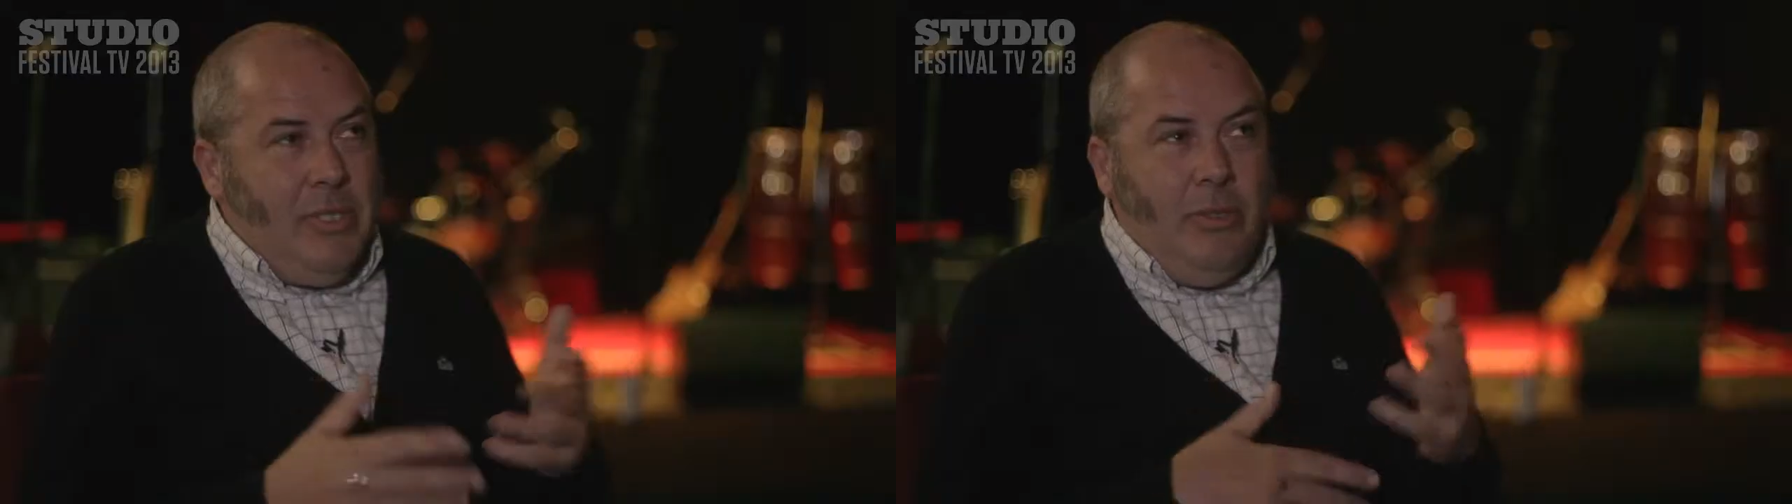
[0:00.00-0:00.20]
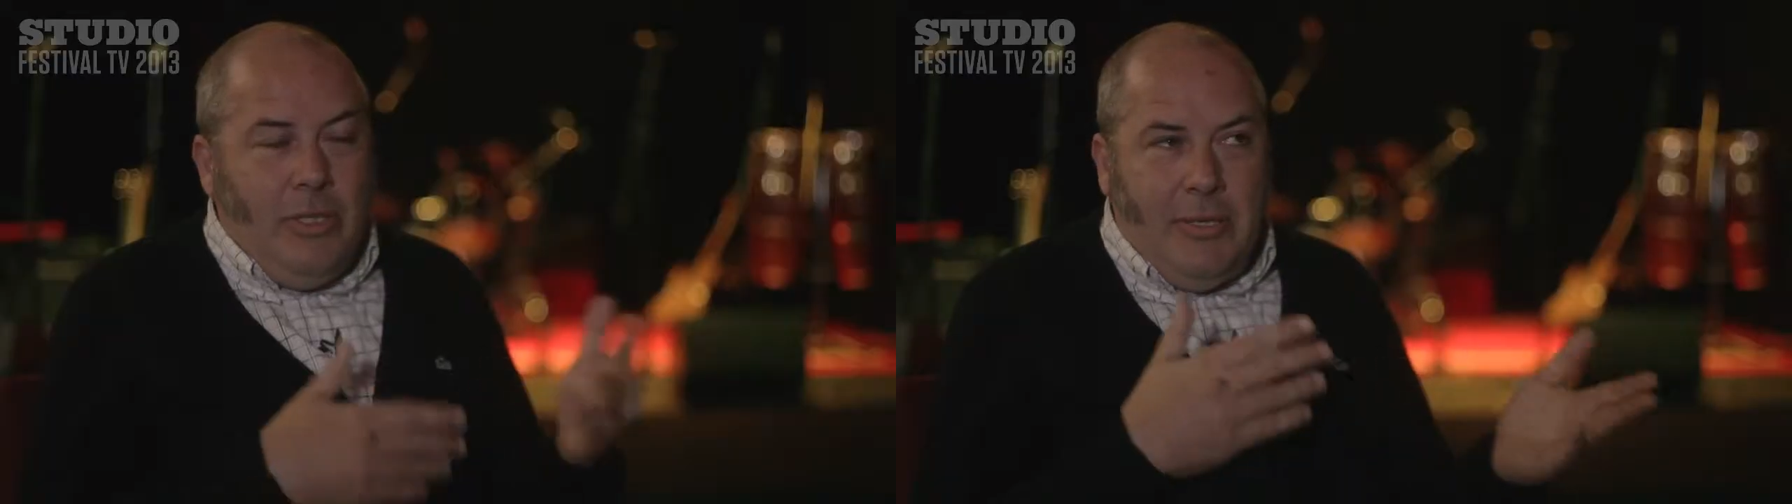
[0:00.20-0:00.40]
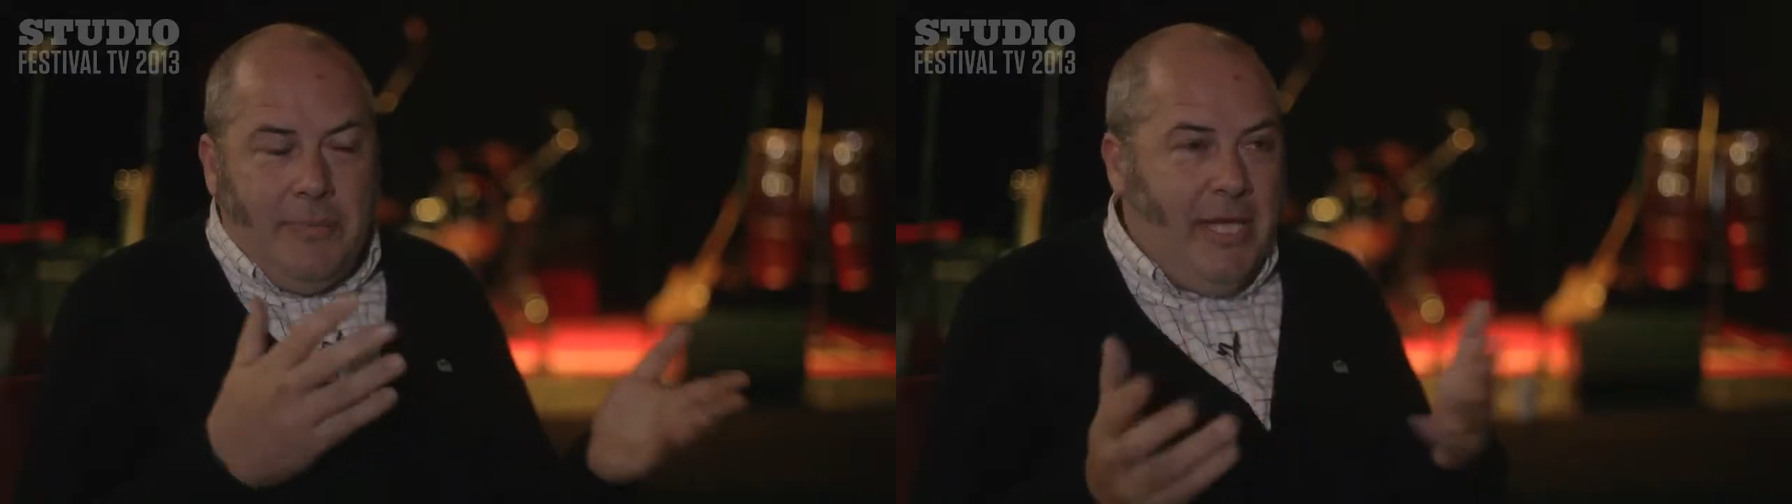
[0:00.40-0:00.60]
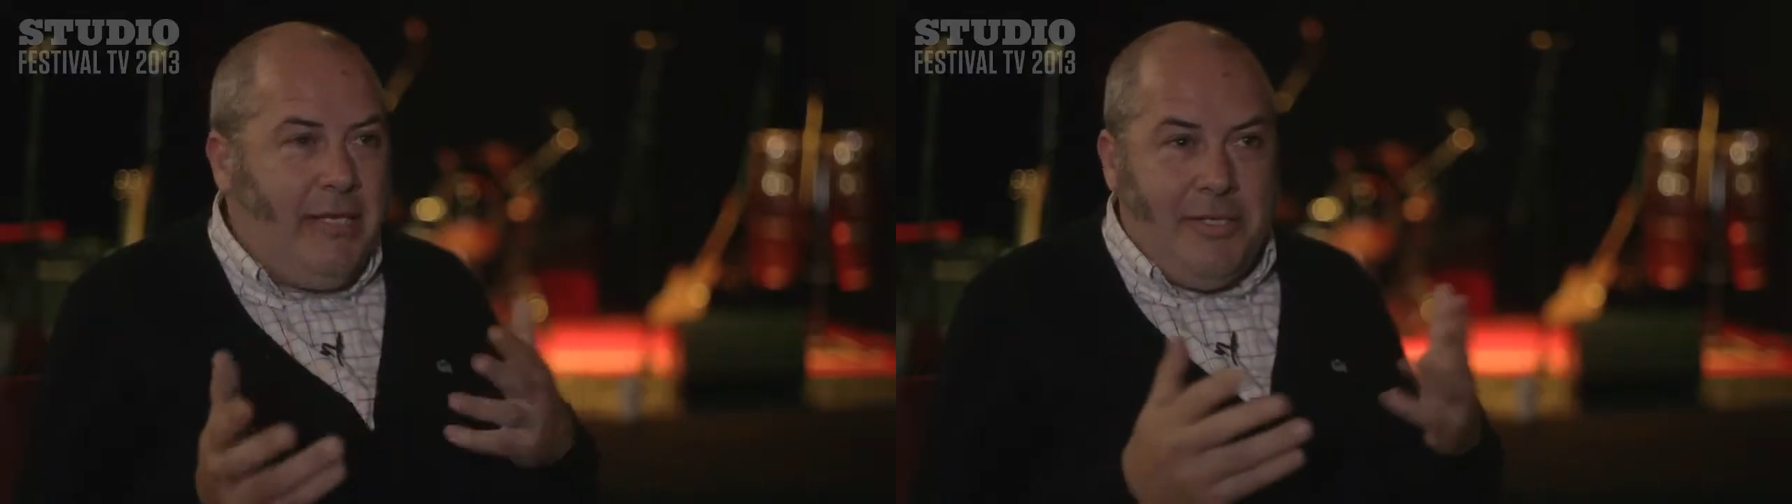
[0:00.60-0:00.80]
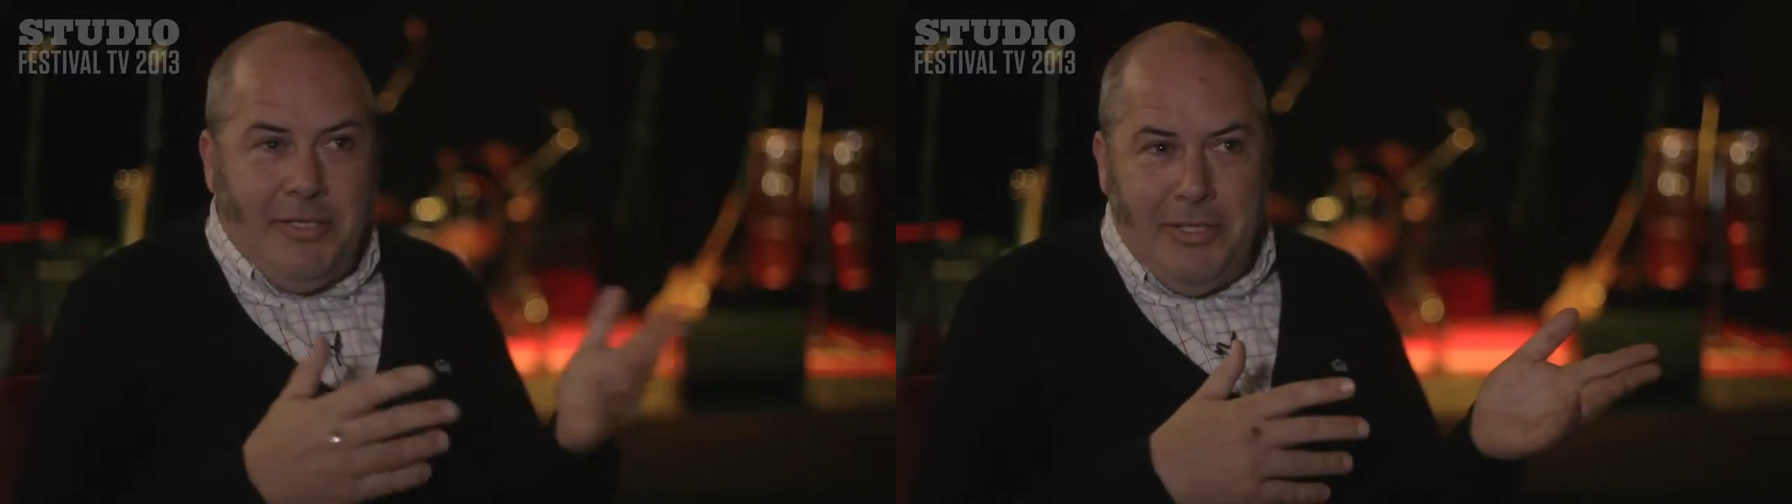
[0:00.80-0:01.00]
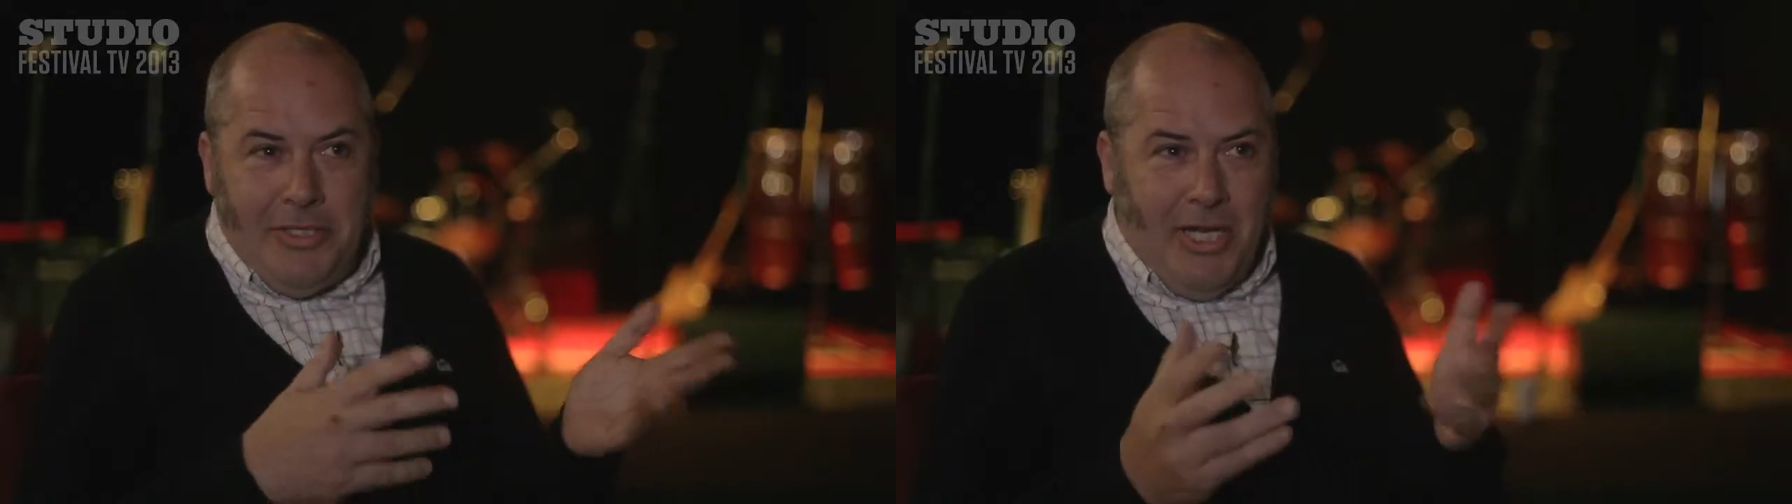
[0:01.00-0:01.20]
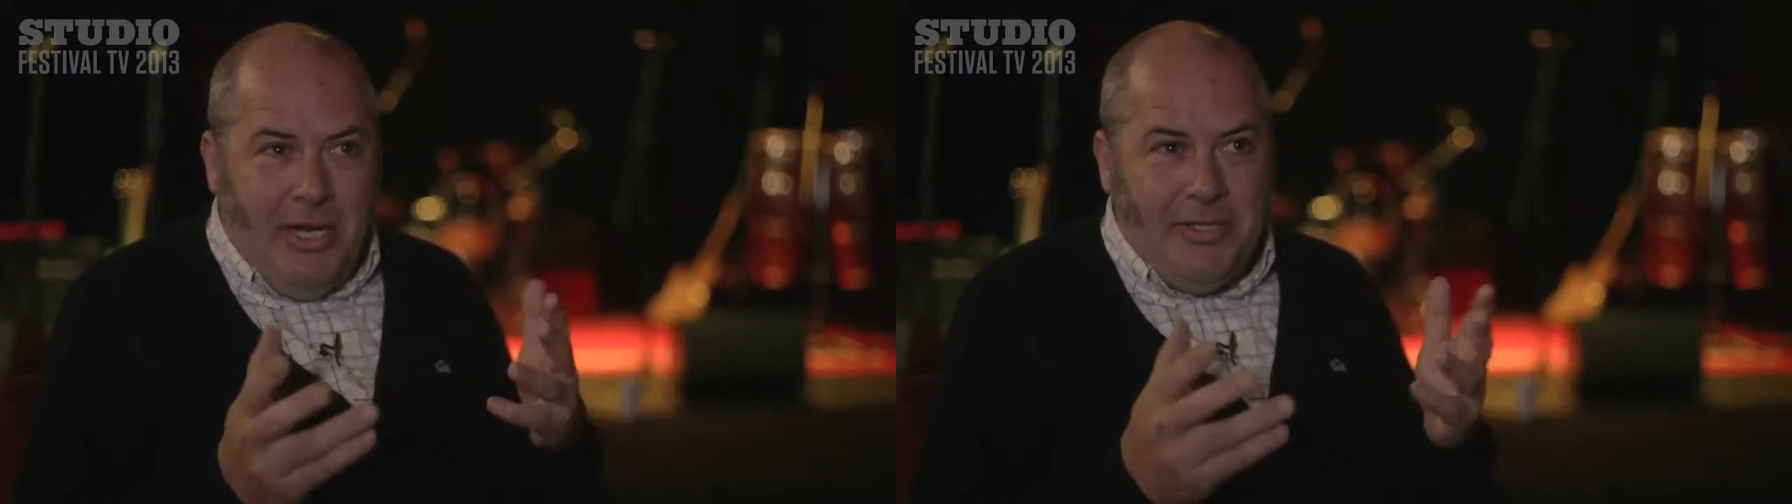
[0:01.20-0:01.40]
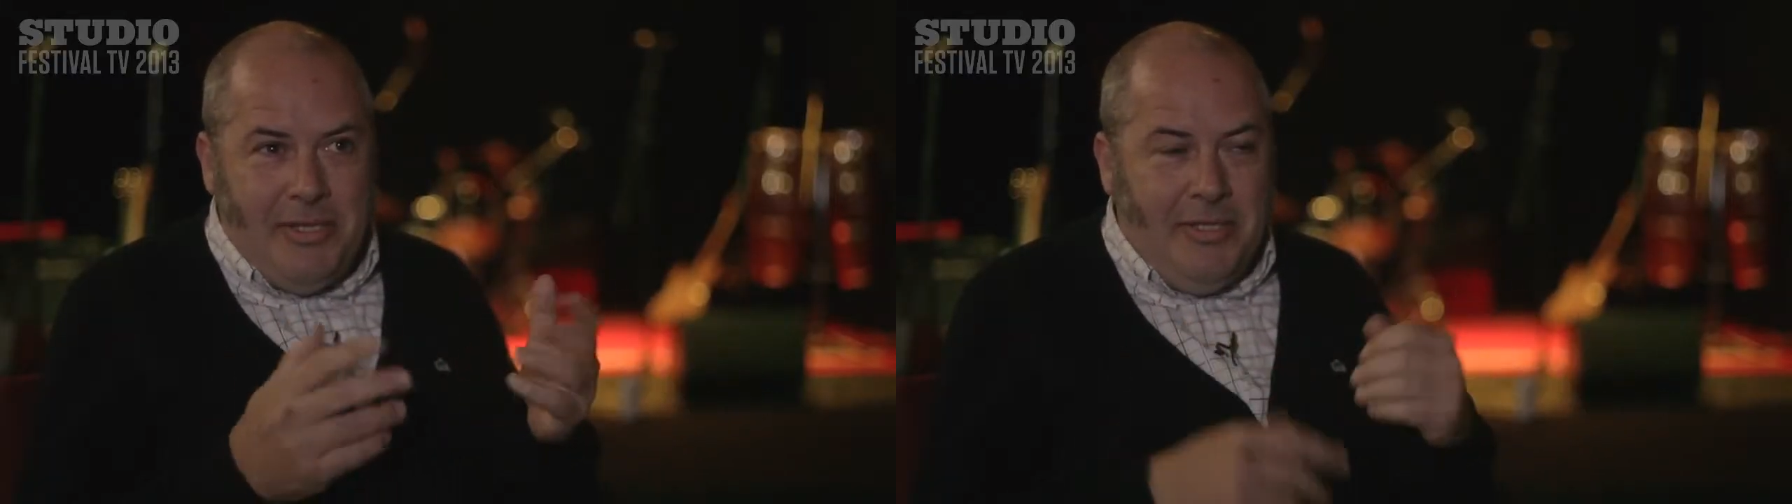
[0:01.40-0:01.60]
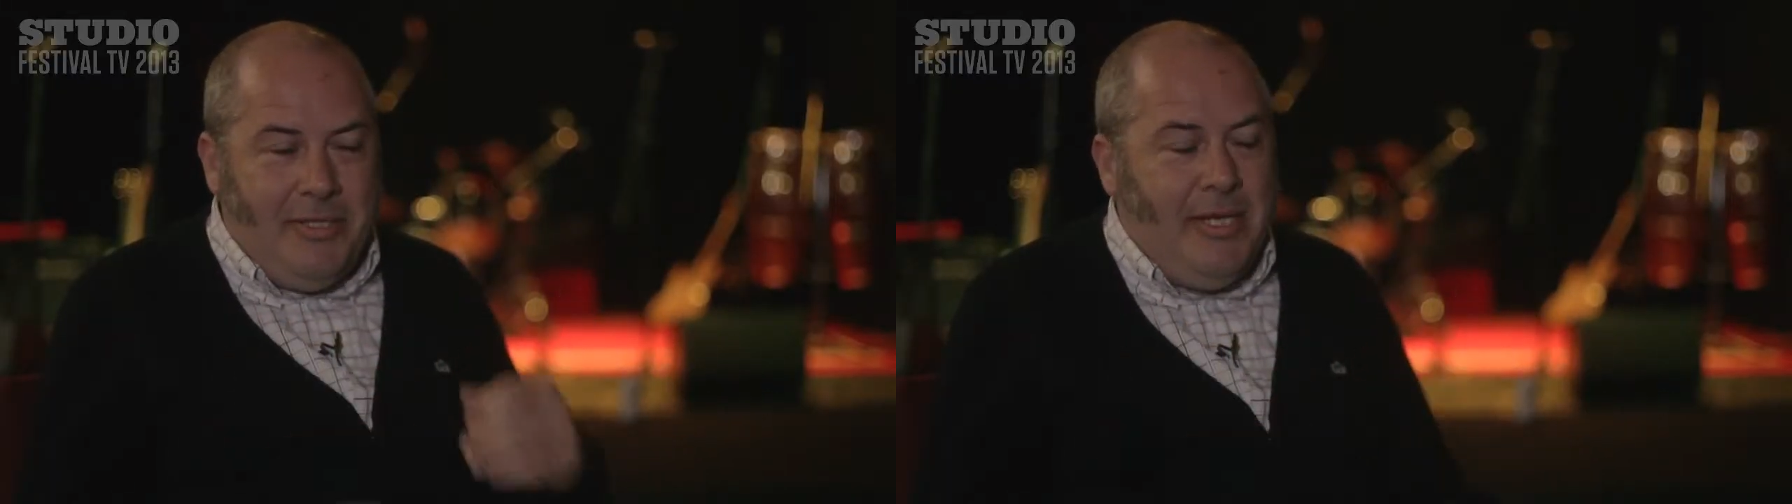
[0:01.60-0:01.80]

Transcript: lot of hits in the charts at the